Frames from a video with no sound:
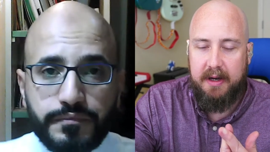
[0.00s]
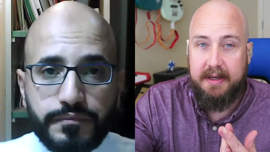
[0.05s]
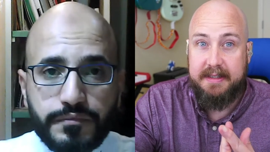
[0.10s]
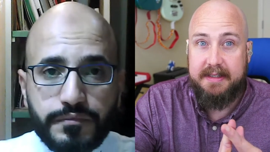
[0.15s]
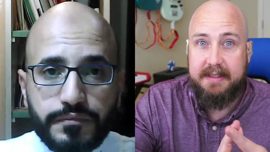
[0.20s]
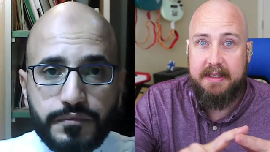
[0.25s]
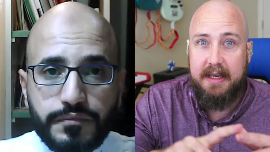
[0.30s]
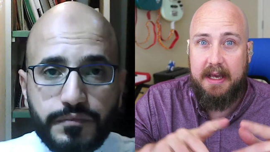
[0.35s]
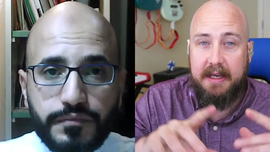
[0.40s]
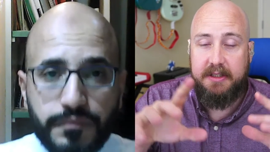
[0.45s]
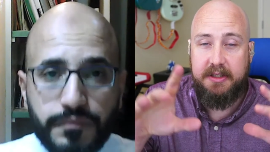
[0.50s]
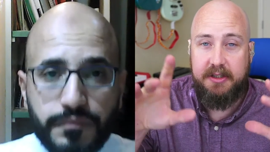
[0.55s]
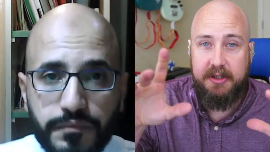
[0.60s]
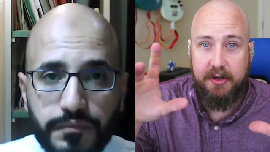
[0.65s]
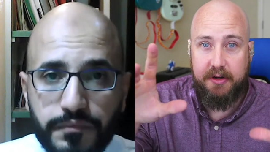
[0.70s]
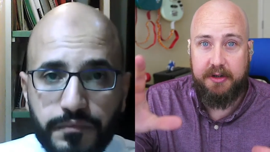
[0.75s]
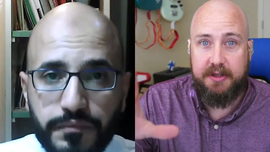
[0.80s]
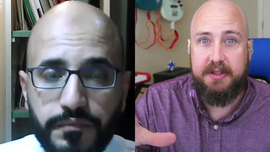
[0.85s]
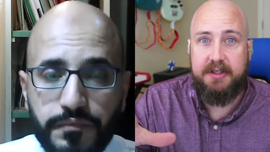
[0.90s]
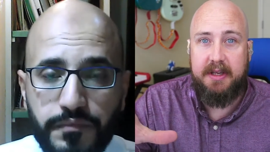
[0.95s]
Speaker 1: assess
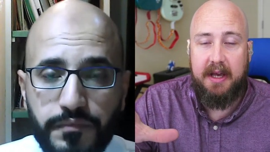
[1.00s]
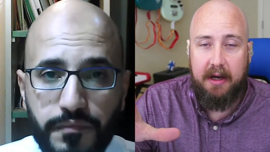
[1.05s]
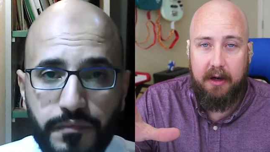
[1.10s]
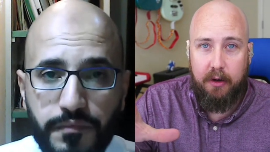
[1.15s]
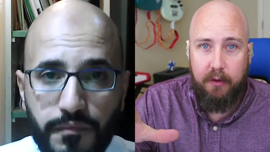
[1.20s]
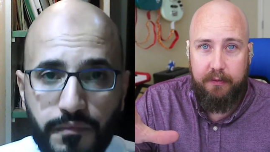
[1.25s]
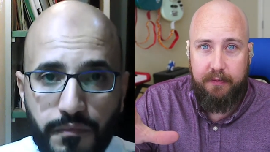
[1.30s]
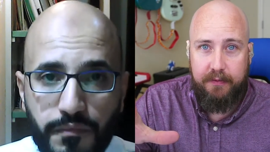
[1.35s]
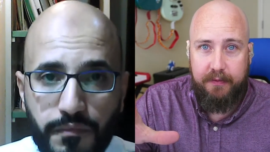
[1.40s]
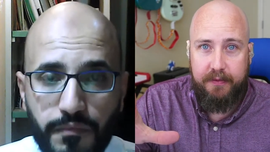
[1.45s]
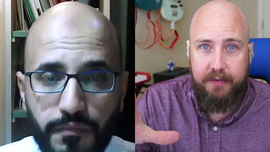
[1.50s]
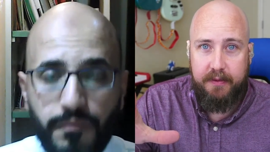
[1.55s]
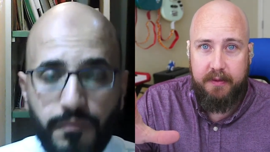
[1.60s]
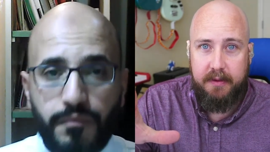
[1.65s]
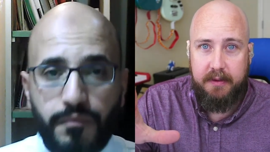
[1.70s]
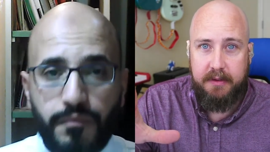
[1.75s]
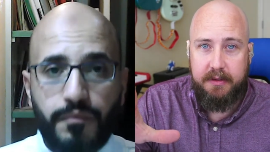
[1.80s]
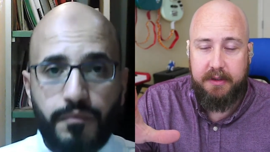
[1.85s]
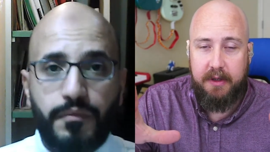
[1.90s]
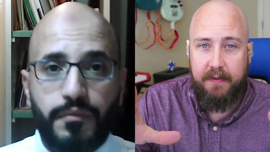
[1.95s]
yourself
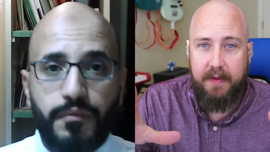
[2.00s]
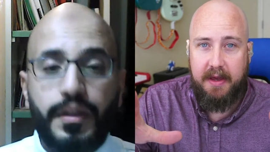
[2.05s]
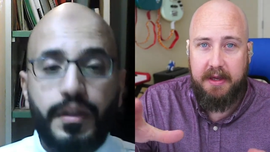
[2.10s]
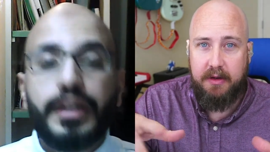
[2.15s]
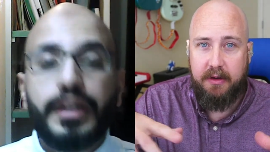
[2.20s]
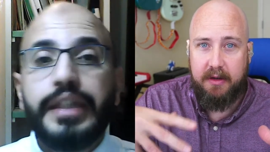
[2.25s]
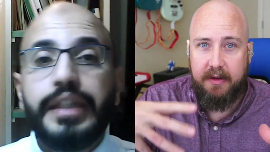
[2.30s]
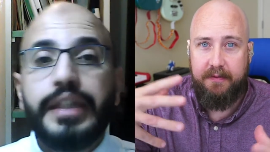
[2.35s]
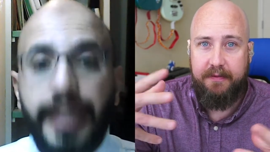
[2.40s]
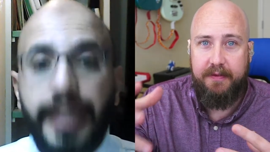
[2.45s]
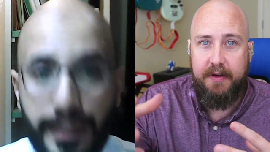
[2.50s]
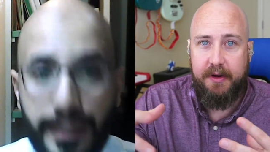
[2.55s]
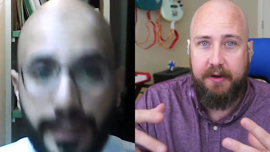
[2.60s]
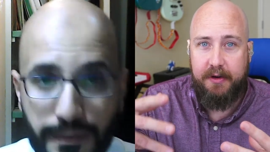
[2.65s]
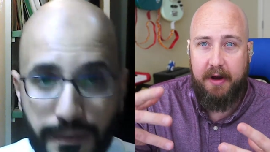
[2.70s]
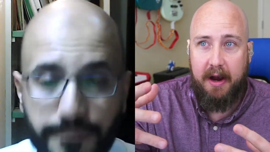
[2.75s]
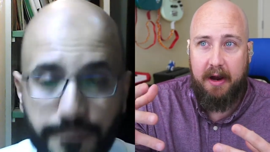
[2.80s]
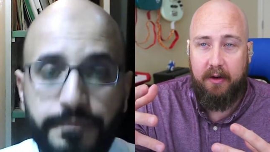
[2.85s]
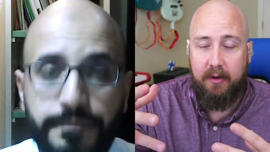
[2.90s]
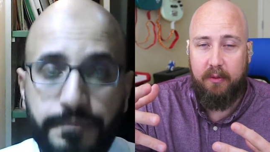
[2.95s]
so that you can
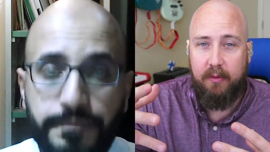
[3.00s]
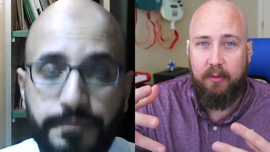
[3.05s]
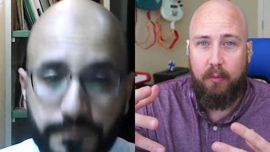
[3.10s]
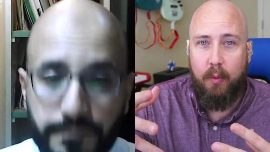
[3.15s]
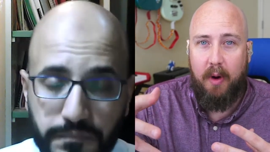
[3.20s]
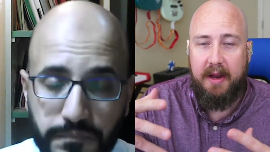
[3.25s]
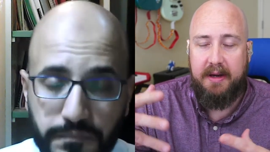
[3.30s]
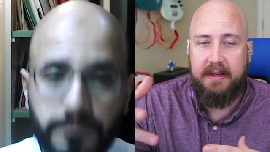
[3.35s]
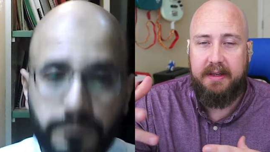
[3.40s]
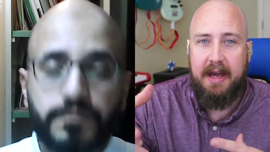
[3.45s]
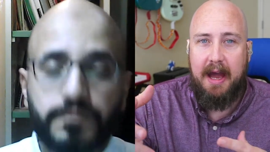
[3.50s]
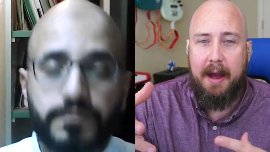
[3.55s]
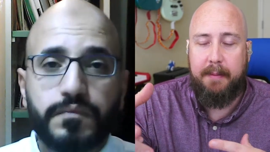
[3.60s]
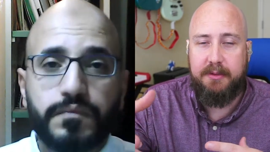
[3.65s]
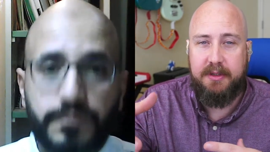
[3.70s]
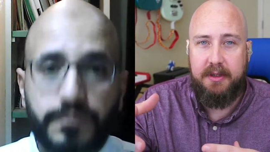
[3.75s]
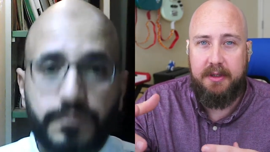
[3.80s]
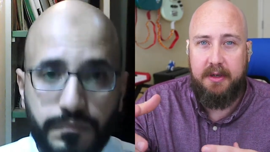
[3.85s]
figure out what gaps in